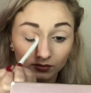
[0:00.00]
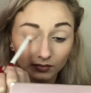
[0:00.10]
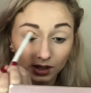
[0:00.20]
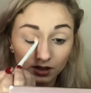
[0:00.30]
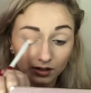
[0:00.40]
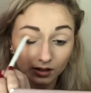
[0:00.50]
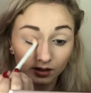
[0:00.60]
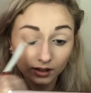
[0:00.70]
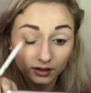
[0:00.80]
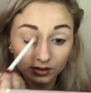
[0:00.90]
And then you can
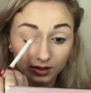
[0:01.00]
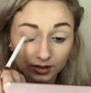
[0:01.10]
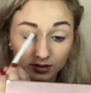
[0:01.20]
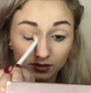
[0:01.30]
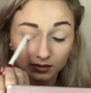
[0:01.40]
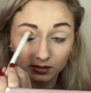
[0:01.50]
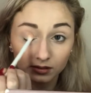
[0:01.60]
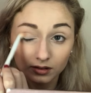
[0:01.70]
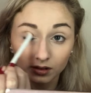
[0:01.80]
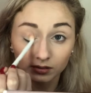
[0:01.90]
kind of just,
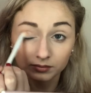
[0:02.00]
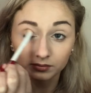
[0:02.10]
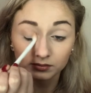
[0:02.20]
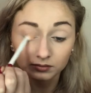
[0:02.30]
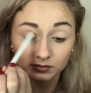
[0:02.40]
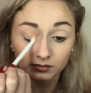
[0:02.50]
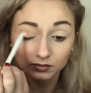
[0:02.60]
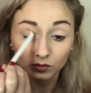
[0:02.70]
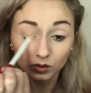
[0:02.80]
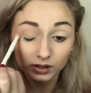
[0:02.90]

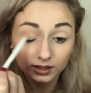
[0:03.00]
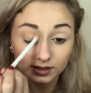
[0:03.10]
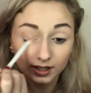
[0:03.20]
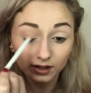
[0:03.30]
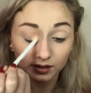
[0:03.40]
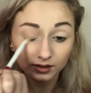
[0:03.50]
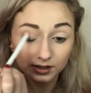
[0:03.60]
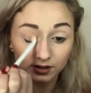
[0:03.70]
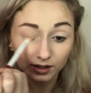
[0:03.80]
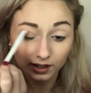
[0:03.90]
work it down
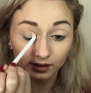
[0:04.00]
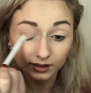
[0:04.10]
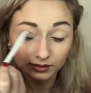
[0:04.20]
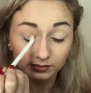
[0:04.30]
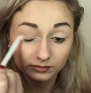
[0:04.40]
onto your eyelid.